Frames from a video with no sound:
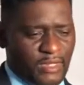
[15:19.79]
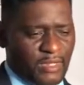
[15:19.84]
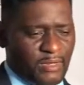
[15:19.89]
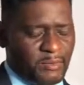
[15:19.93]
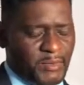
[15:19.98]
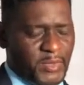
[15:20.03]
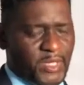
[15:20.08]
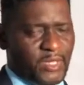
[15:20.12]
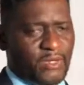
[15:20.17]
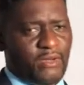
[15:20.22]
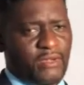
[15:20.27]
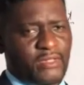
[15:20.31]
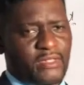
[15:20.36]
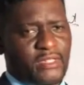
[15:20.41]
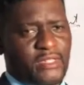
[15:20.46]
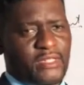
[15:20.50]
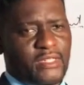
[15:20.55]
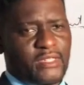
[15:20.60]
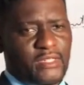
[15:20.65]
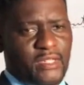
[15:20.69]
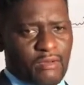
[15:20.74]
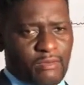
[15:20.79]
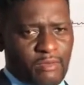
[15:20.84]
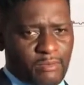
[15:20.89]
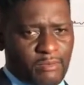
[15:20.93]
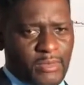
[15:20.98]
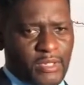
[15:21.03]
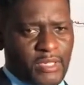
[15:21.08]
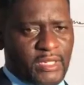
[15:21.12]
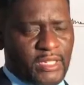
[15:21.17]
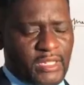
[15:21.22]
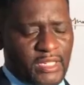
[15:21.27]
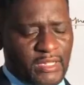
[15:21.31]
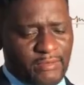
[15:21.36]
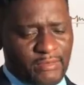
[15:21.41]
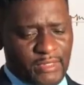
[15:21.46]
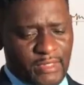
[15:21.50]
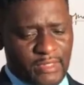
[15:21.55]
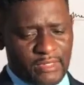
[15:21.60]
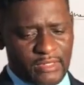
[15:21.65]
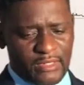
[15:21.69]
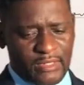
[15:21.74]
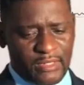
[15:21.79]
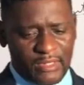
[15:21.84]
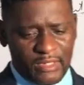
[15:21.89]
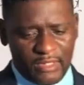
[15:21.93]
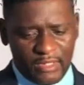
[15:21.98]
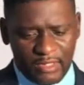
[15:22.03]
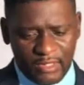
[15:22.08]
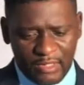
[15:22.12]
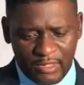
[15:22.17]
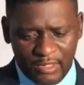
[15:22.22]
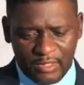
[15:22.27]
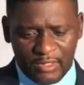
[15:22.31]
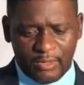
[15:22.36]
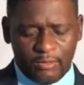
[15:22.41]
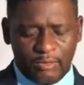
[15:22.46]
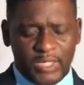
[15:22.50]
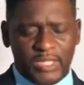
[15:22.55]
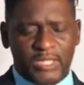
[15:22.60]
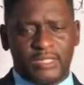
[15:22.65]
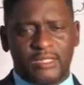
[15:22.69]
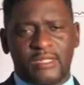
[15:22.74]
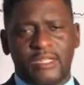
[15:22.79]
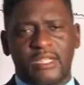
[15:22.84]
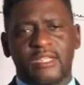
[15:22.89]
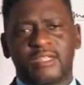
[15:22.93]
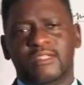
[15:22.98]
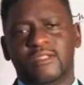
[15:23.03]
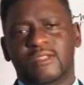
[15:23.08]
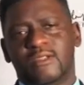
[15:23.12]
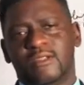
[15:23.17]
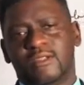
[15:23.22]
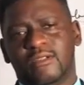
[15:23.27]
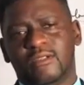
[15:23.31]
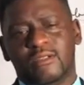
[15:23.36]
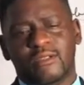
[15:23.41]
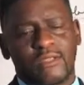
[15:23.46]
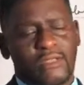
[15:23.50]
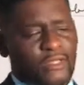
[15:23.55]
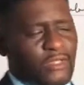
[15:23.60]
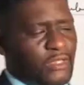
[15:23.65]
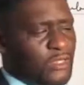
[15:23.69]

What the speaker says: Because it is our belief that we need to